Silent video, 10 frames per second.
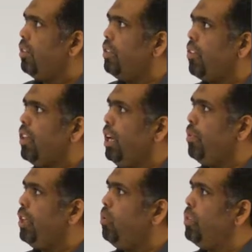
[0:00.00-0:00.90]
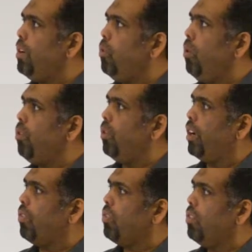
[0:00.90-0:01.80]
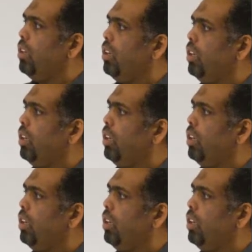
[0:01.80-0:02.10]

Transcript: The same thing with the phosphorus.